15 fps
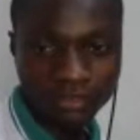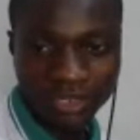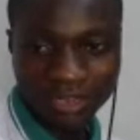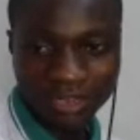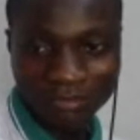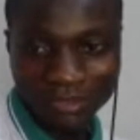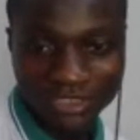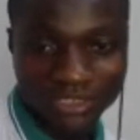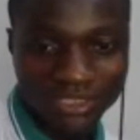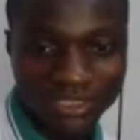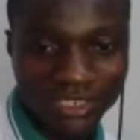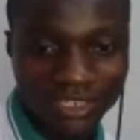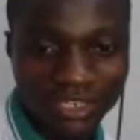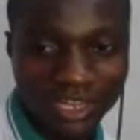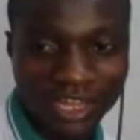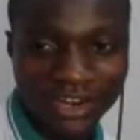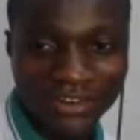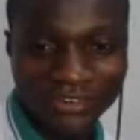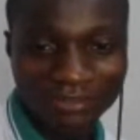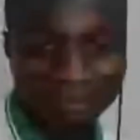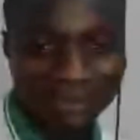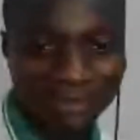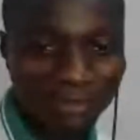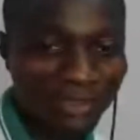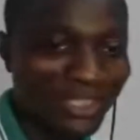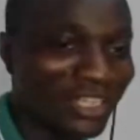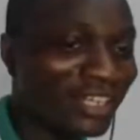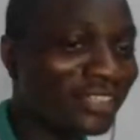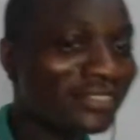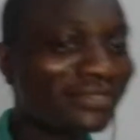So let me take more
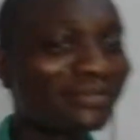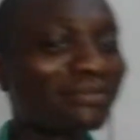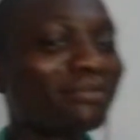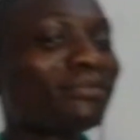water.